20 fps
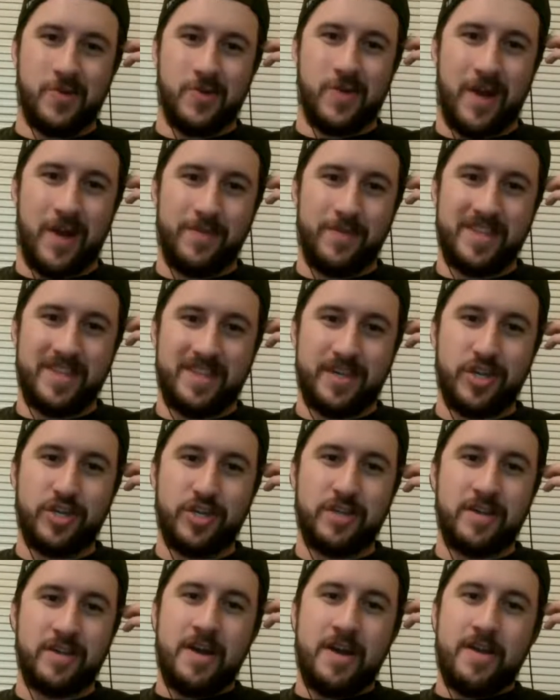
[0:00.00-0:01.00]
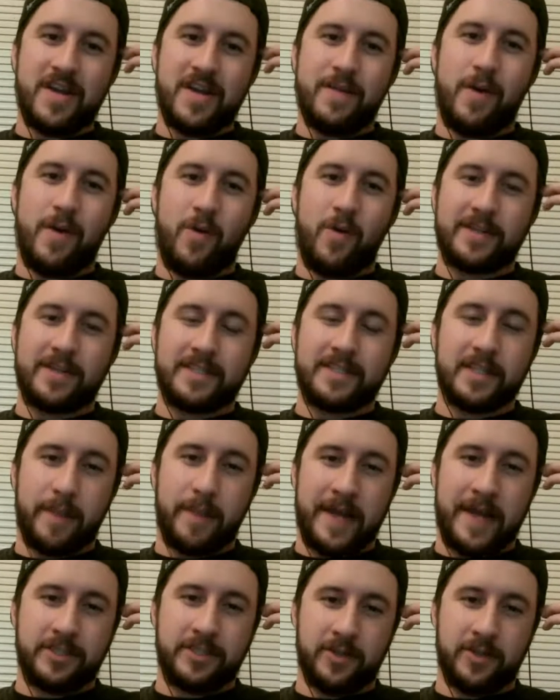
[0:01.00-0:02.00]
I mean, you think about watching the
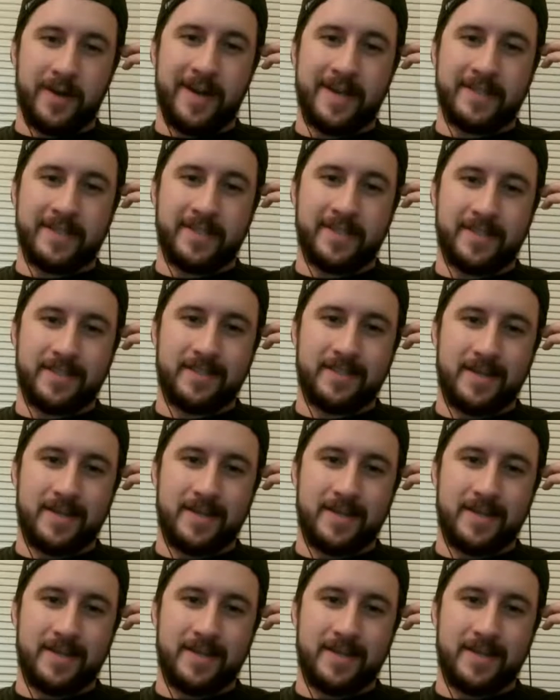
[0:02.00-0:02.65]
Patriots